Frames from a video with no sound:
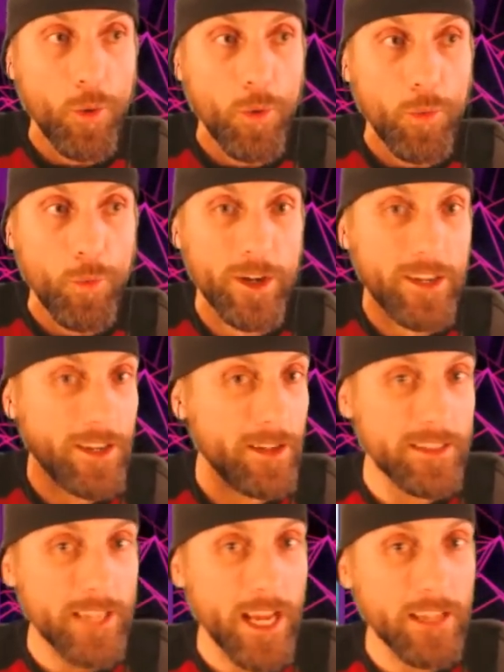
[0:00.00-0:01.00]
wouldn't it
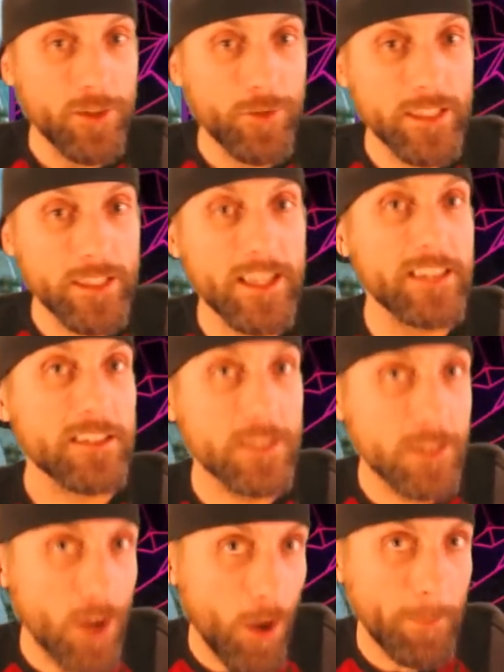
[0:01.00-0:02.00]
stand to reason that
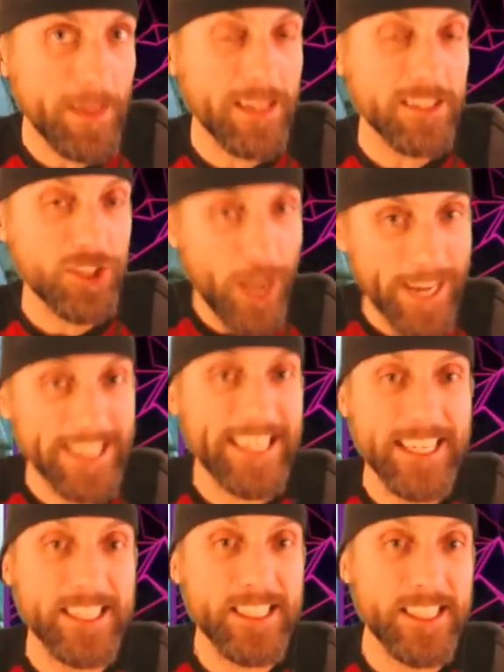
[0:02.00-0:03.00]
some giant
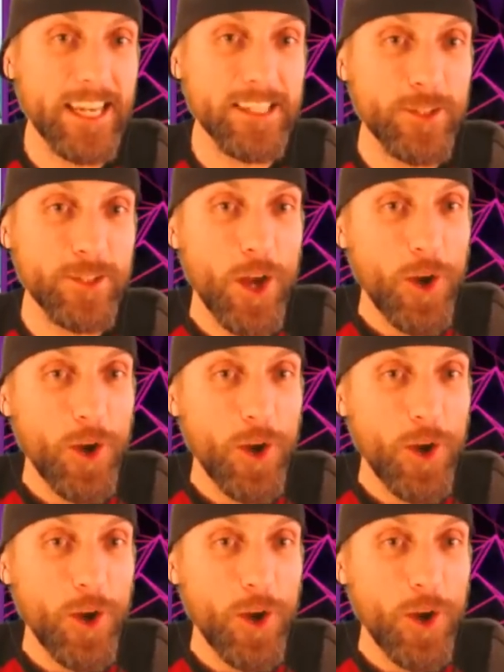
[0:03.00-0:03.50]
insects